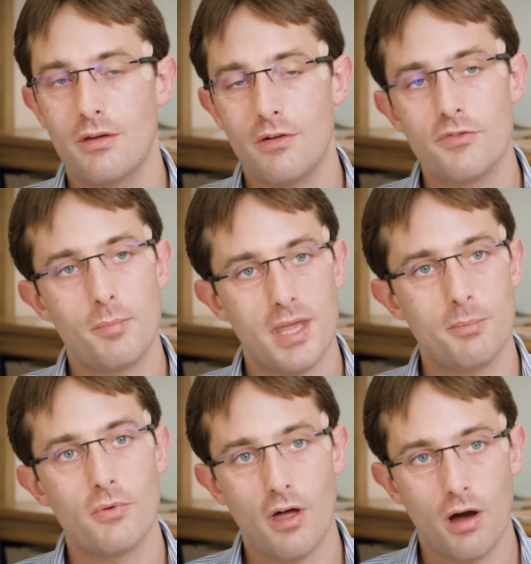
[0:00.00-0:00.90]
of the
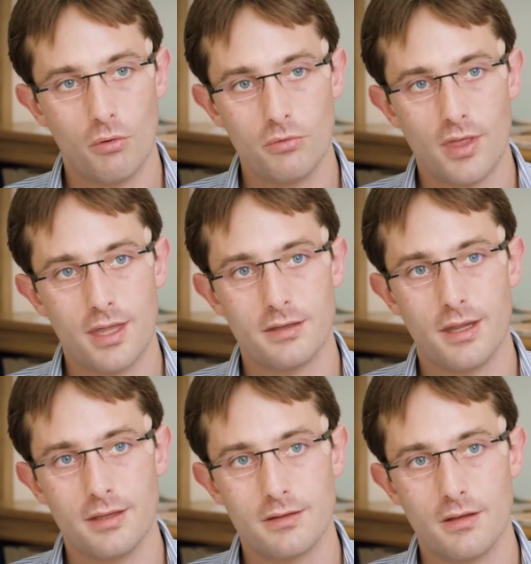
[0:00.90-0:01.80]
people that hold that
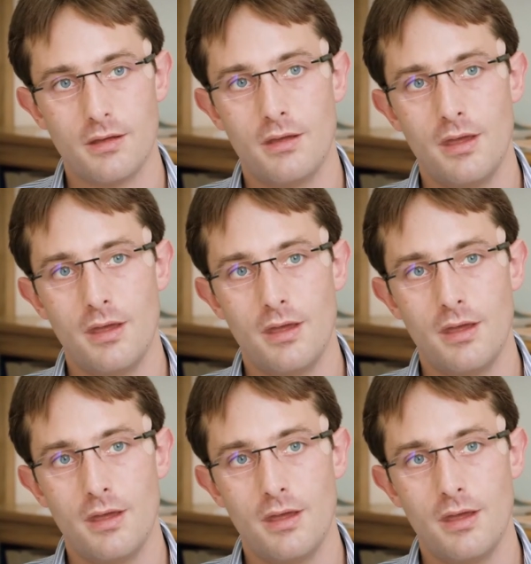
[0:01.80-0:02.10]
data,